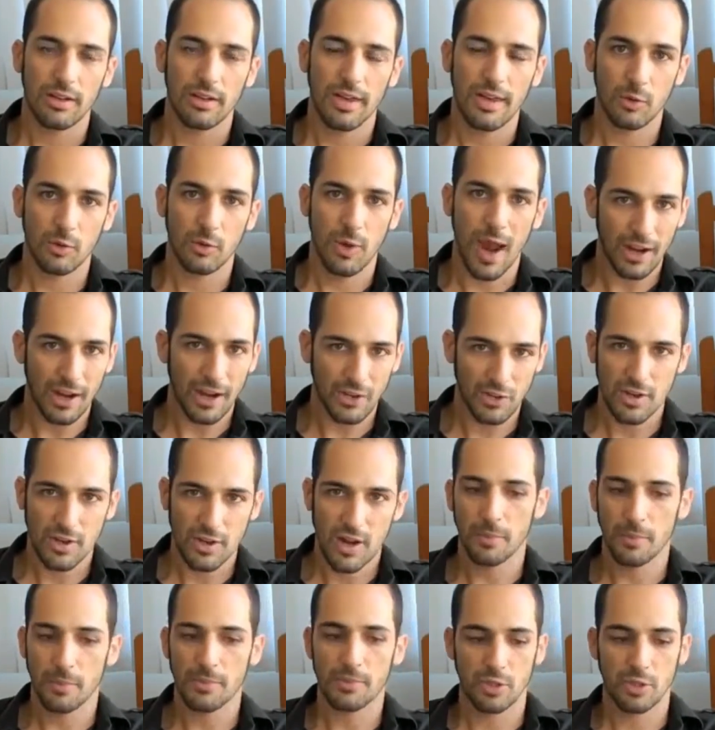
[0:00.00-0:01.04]
interaction
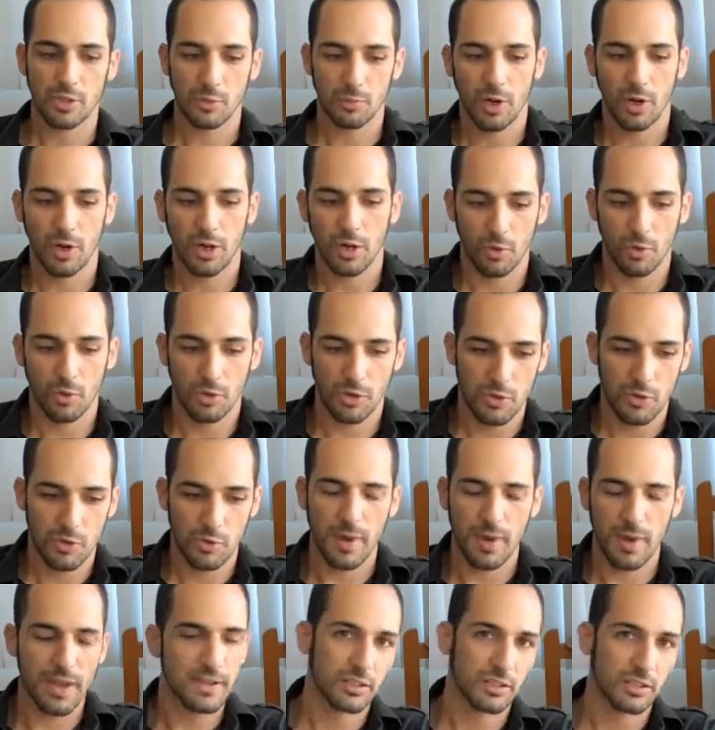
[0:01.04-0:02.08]
up until the point where you
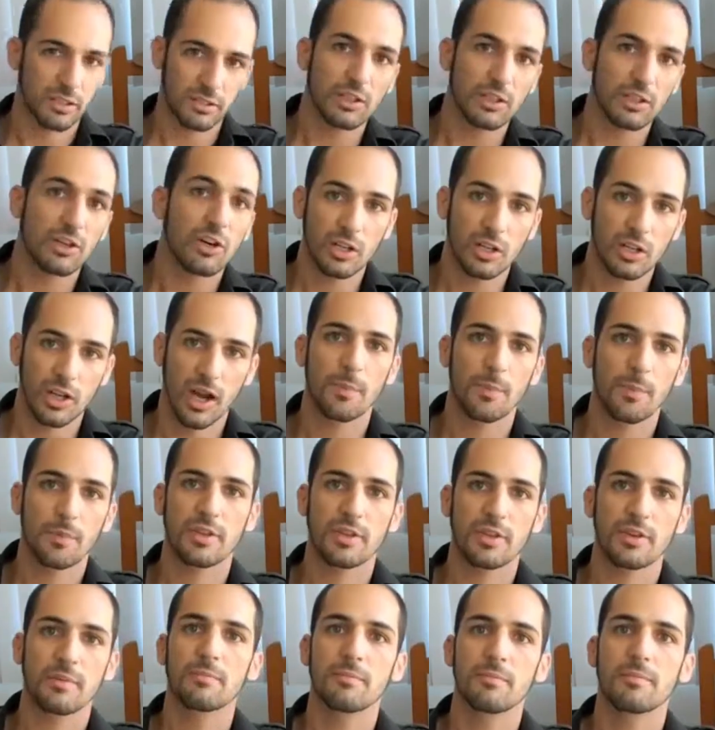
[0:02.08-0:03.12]
basically hook up
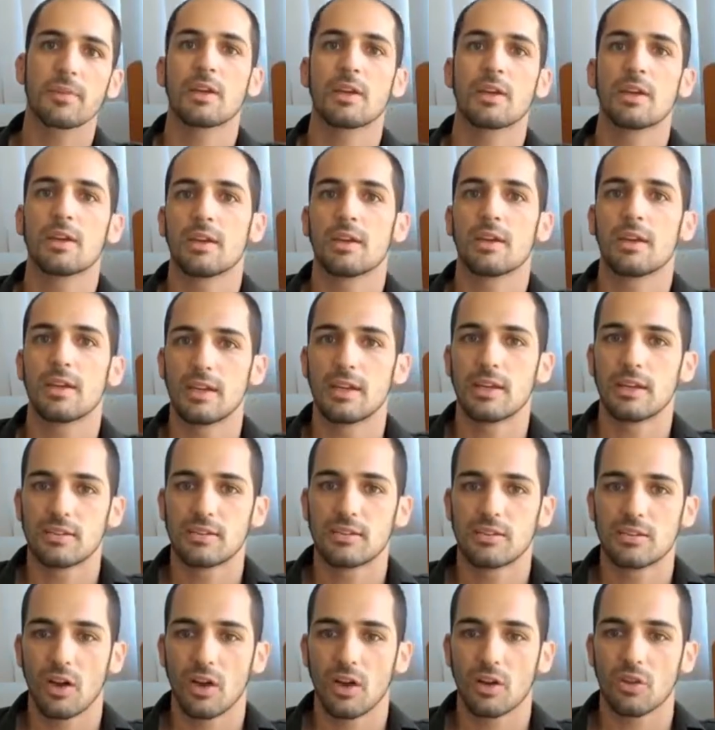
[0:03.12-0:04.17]
with them
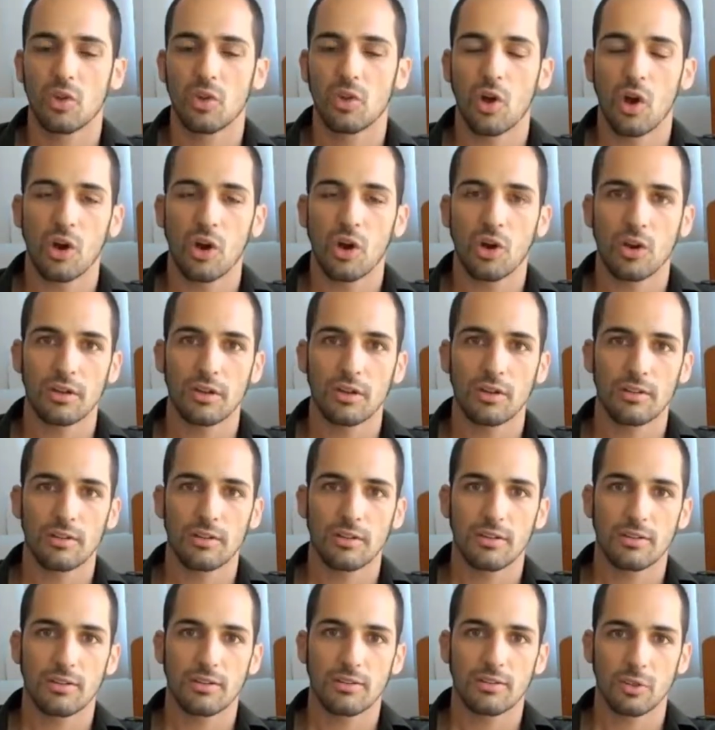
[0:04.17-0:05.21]
is a long
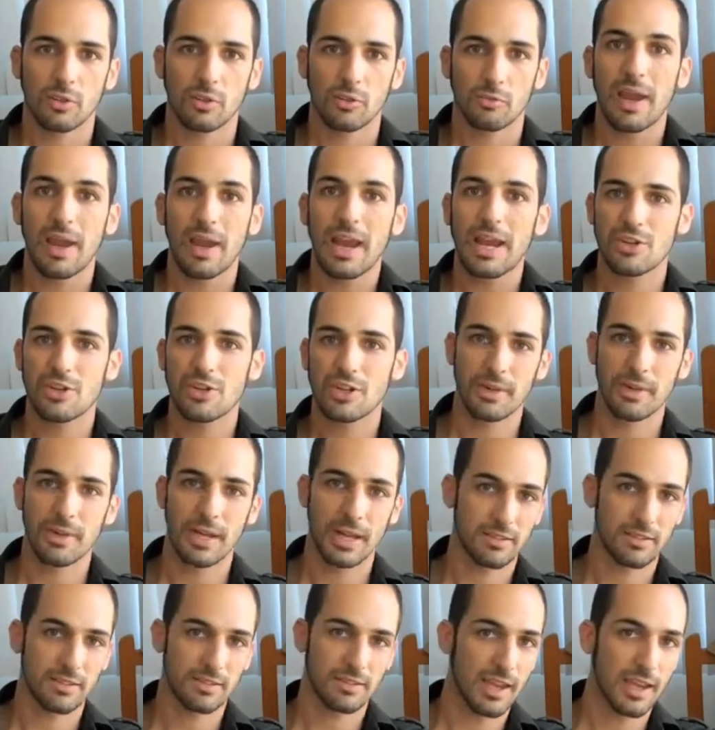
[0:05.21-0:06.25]
sort of patient
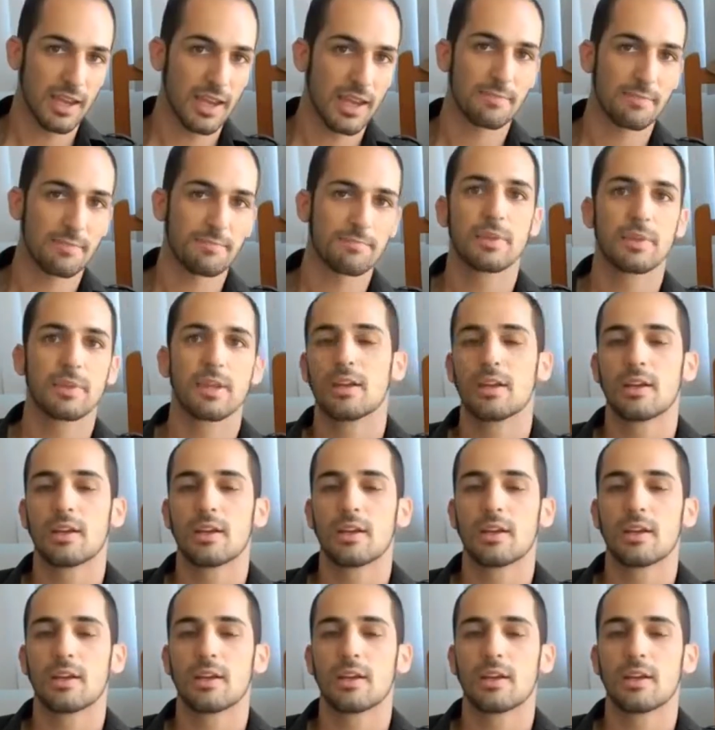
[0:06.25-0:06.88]
man's game,